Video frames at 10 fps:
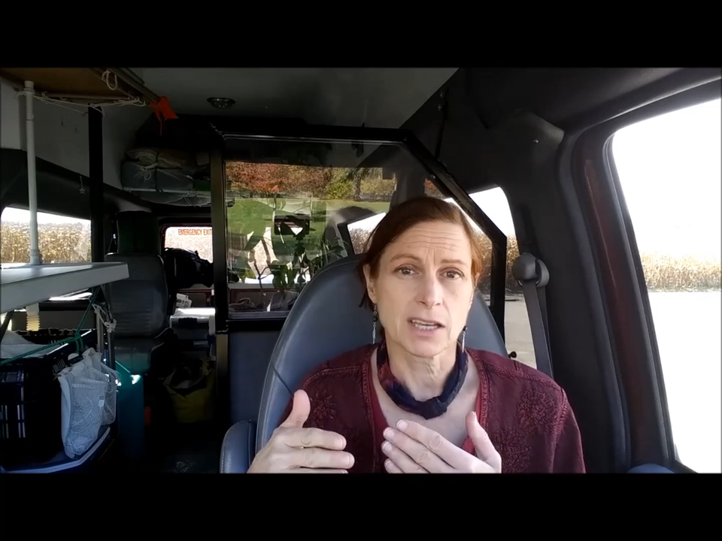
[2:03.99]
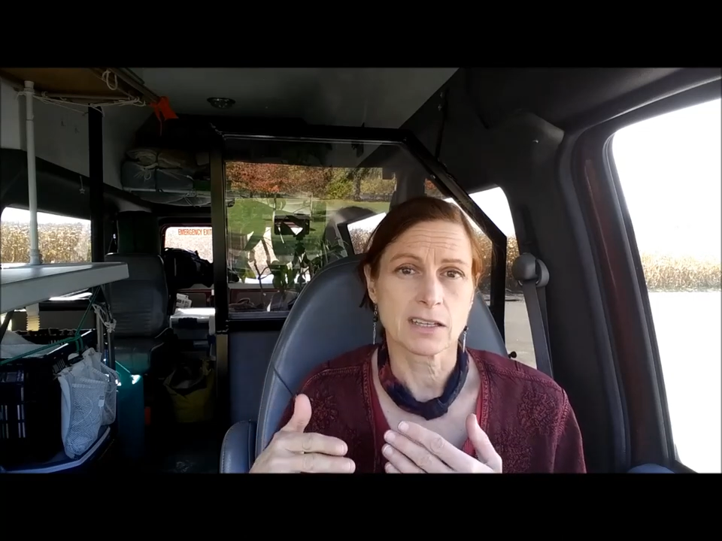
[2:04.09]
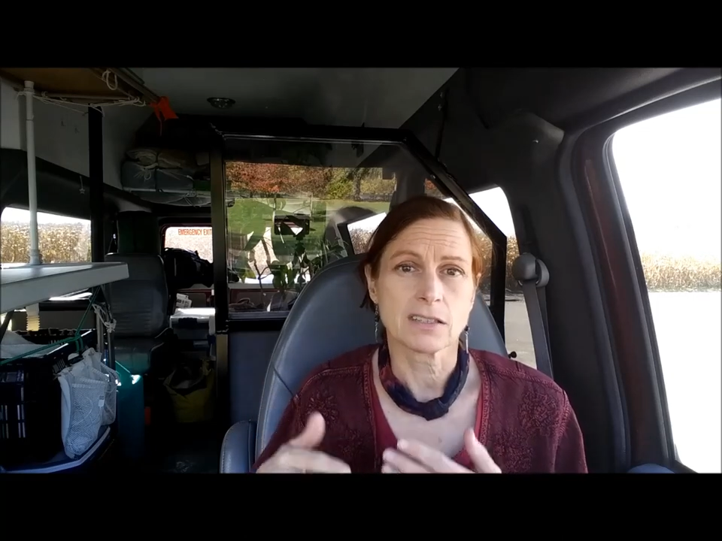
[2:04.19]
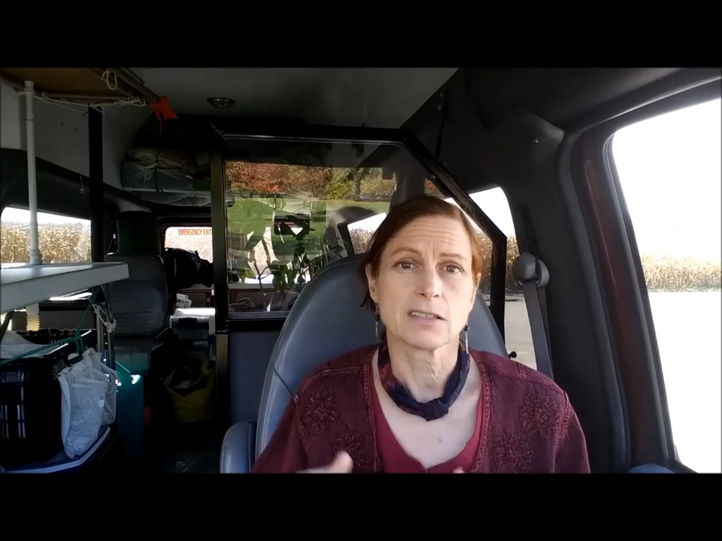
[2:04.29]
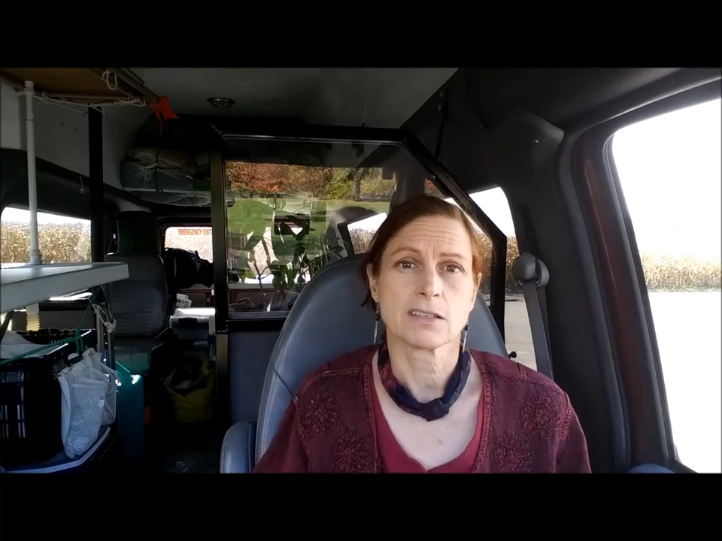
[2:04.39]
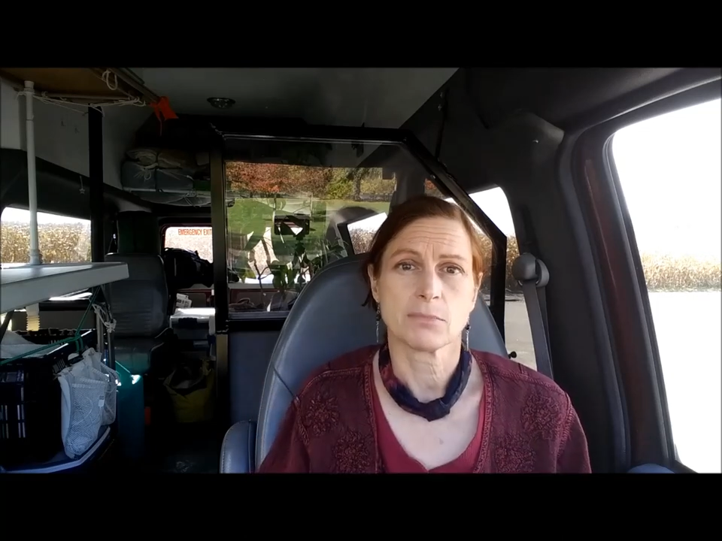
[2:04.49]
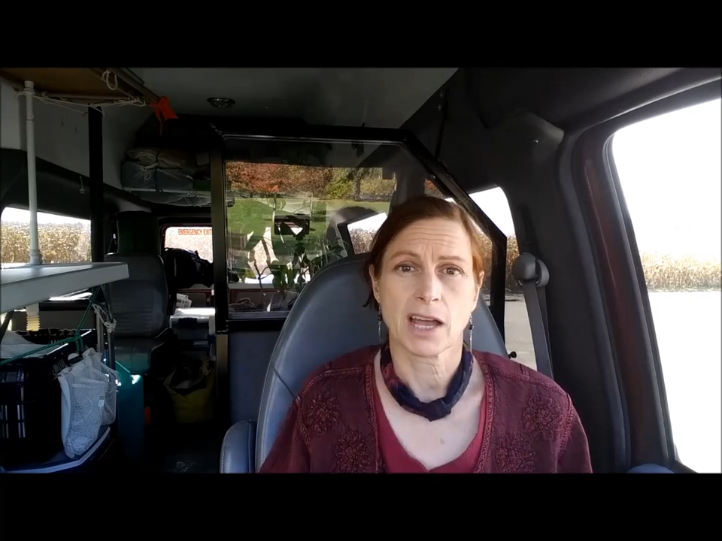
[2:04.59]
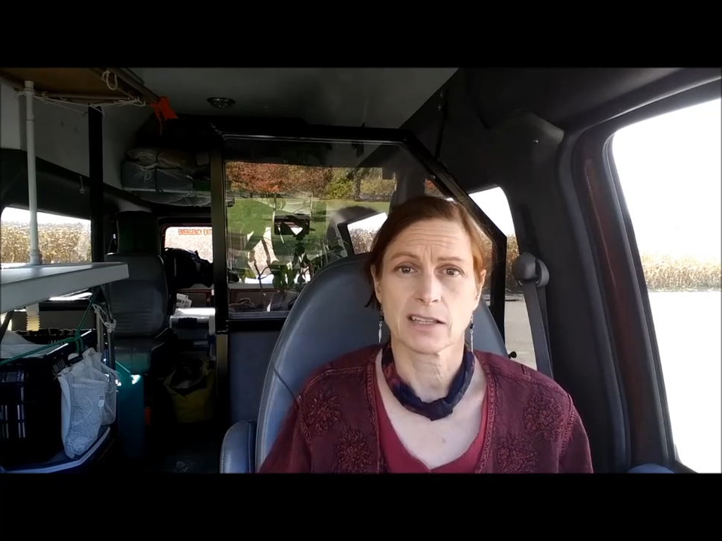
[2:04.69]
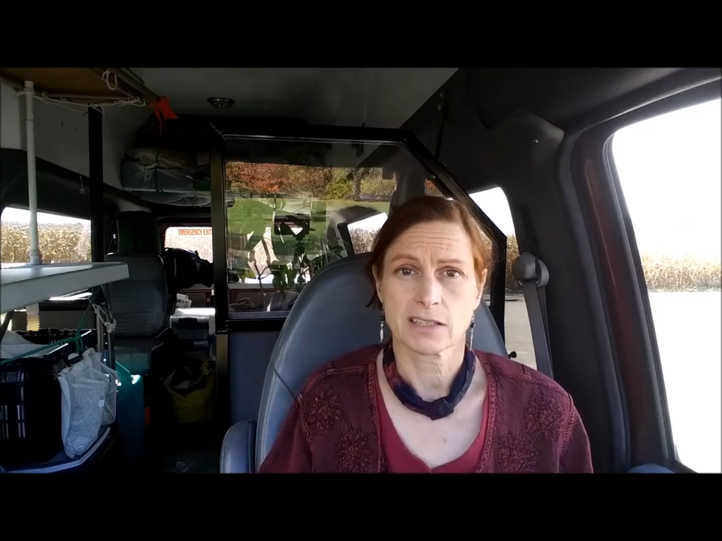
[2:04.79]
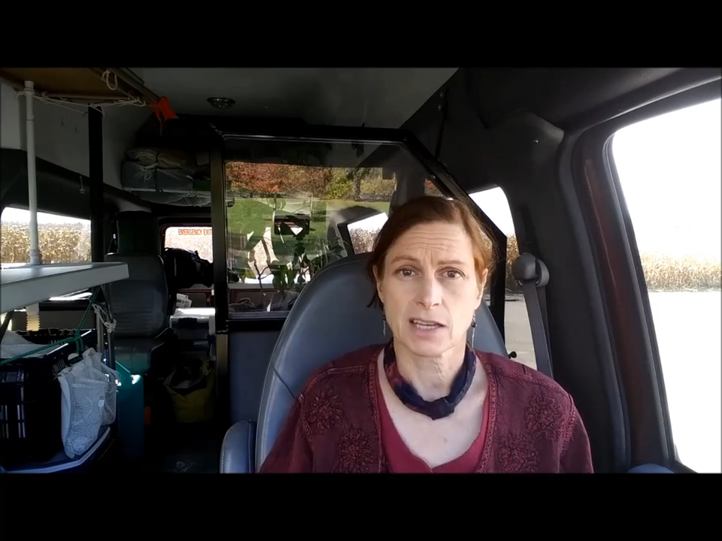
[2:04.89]
in to
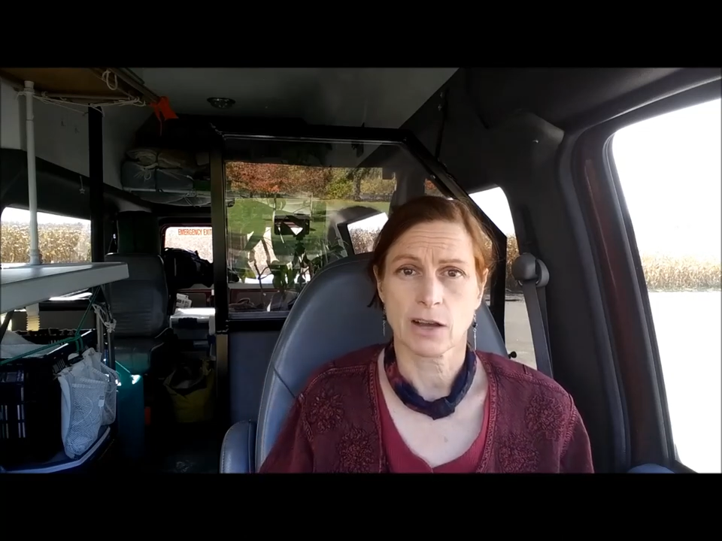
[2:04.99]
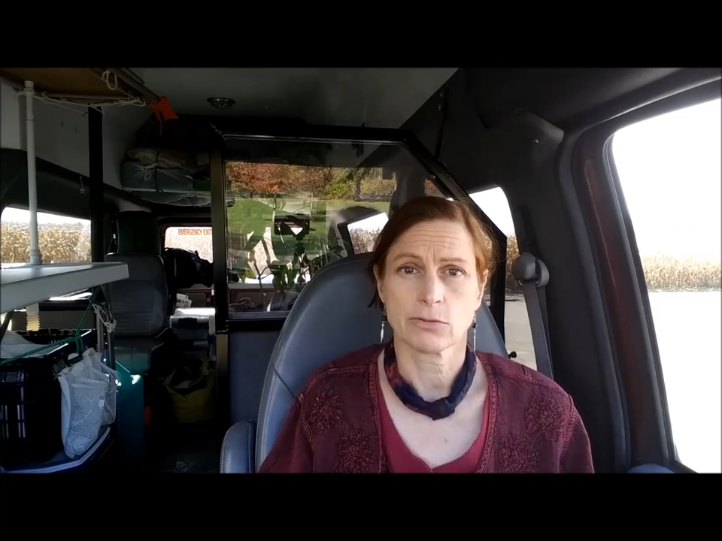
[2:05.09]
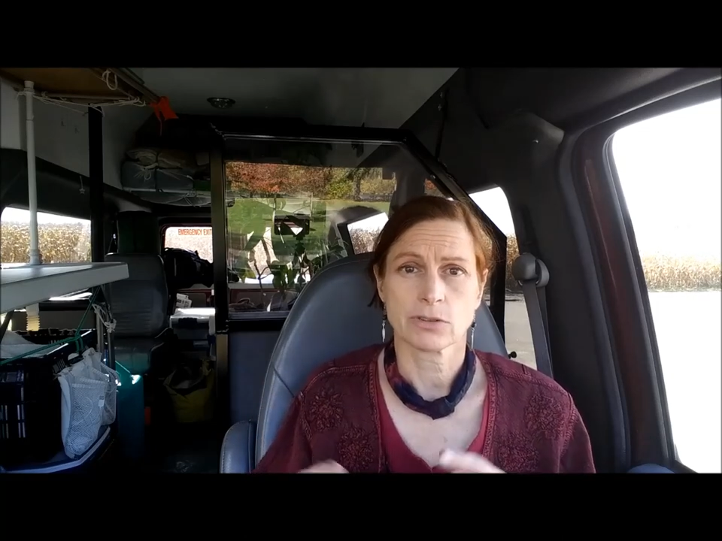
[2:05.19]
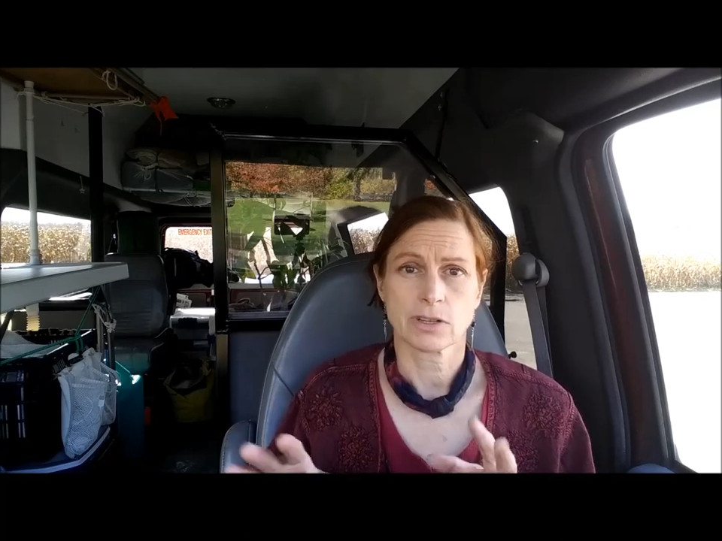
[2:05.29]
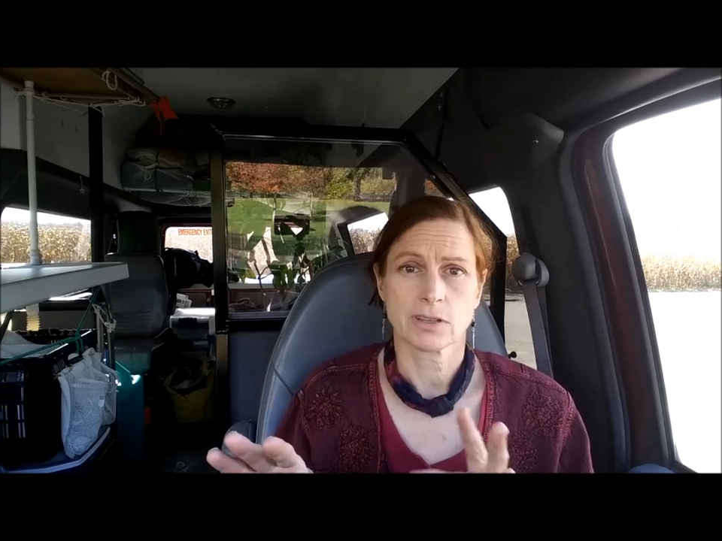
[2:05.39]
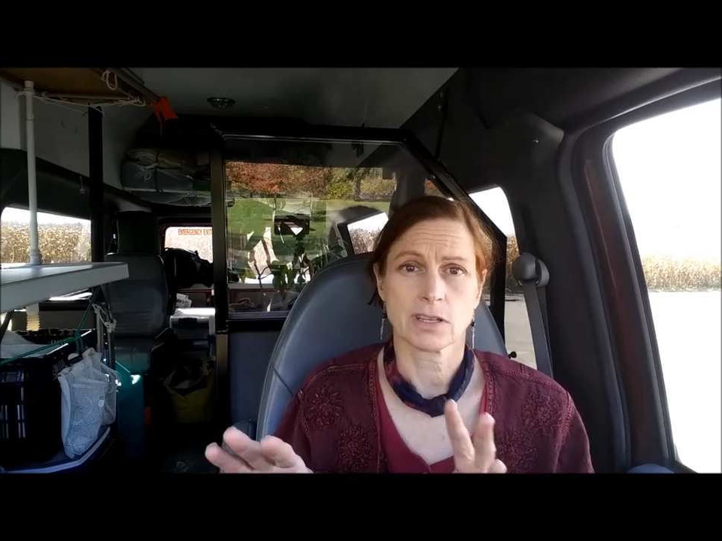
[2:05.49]
balance out